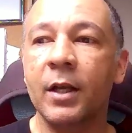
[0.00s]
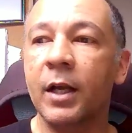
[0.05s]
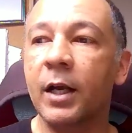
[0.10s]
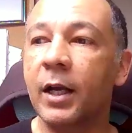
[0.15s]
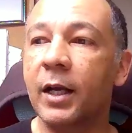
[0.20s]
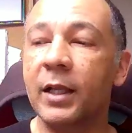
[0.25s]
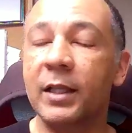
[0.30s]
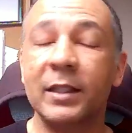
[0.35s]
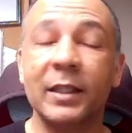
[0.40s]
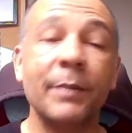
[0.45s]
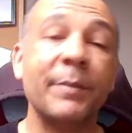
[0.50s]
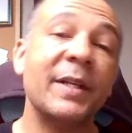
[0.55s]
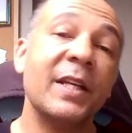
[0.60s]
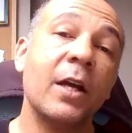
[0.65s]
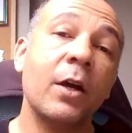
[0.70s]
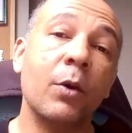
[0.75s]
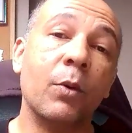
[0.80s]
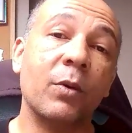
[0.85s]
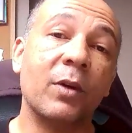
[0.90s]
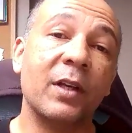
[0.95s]
let me
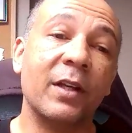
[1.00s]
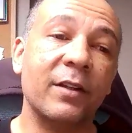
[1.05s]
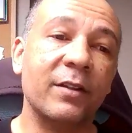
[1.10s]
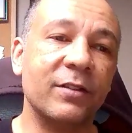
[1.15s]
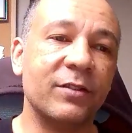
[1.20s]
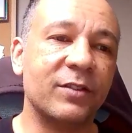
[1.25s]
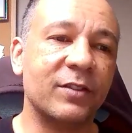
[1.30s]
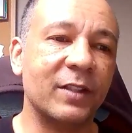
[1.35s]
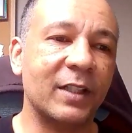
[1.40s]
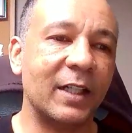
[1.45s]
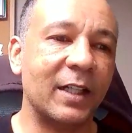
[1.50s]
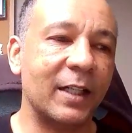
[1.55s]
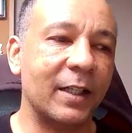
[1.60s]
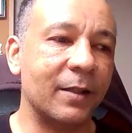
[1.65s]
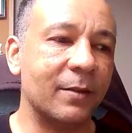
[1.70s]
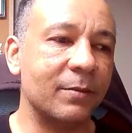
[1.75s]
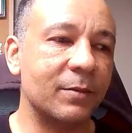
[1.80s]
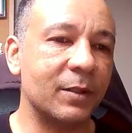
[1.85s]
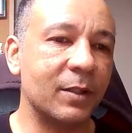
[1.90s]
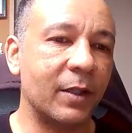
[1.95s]
know, because
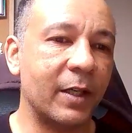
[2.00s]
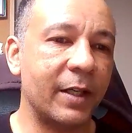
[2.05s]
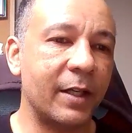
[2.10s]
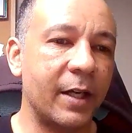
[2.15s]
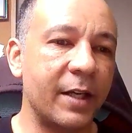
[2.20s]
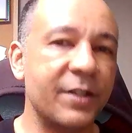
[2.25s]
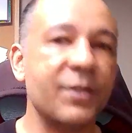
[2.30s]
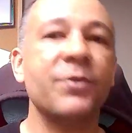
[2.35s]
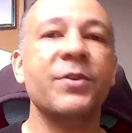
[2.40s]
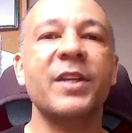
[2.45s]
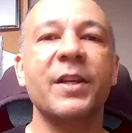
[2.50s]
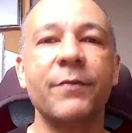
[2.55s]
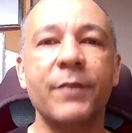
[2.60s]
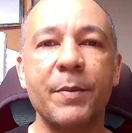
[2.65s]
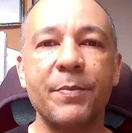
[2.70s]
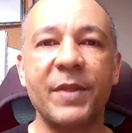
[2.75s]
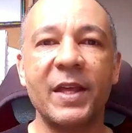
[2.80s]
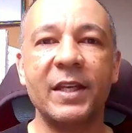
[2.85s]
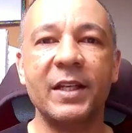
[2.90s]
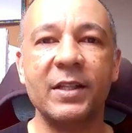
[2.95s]
you know, I don't give
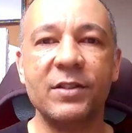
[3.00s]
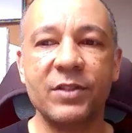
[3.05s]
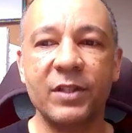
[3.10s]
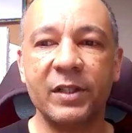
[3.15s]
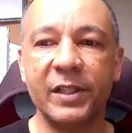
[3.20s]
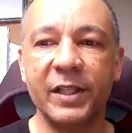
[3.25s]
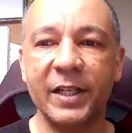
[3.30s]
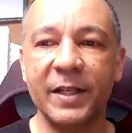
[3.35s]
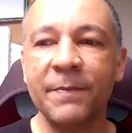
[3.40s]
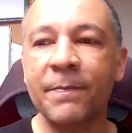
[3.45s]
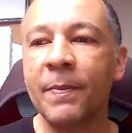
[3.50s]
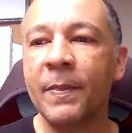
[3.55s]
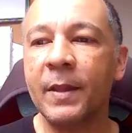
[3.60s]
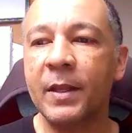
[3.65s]
up that easily.